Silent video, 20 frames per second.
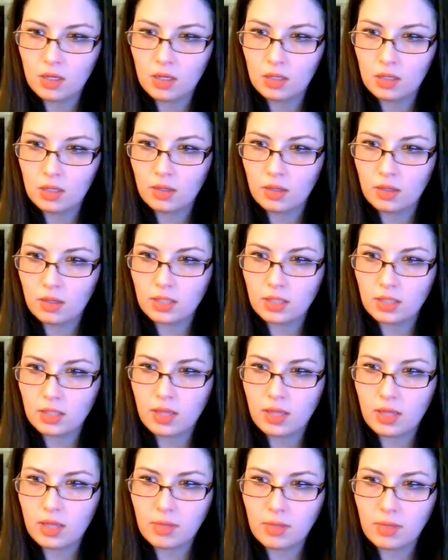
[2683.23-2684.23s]

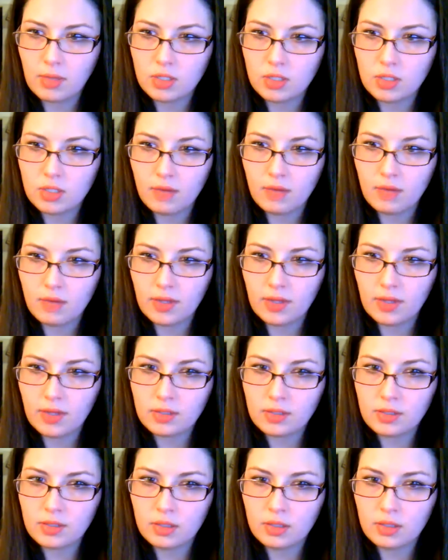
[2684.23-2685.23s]
That much is
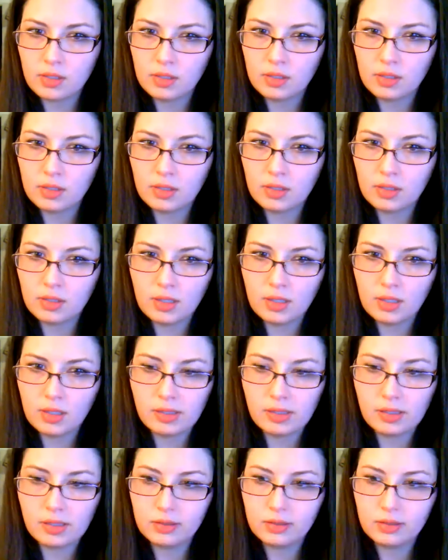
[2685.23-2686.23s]
obvious.
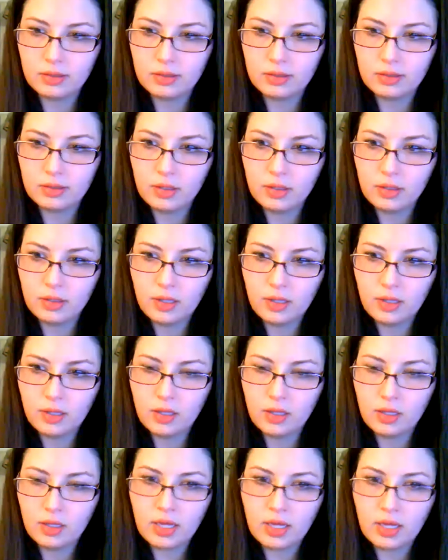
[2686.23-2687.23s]

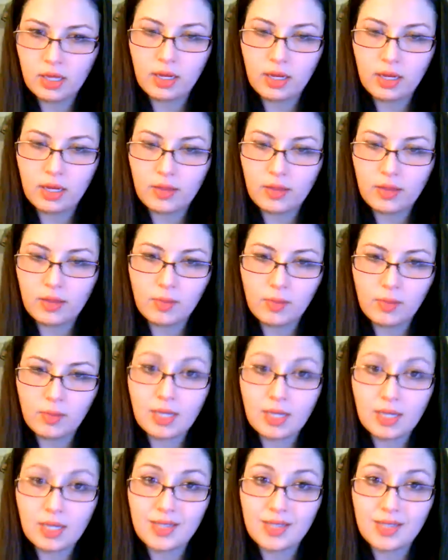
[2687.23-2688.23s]
That kind of thing would
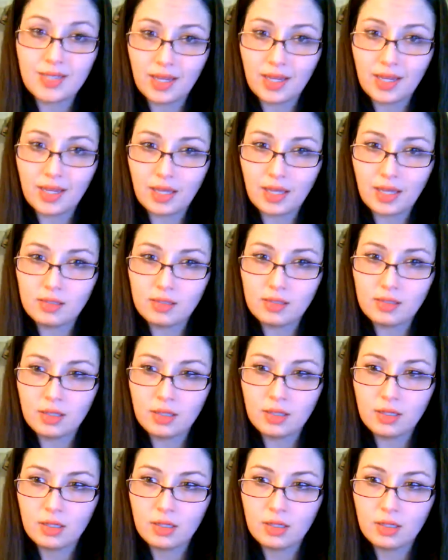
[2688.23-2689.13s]
take decades.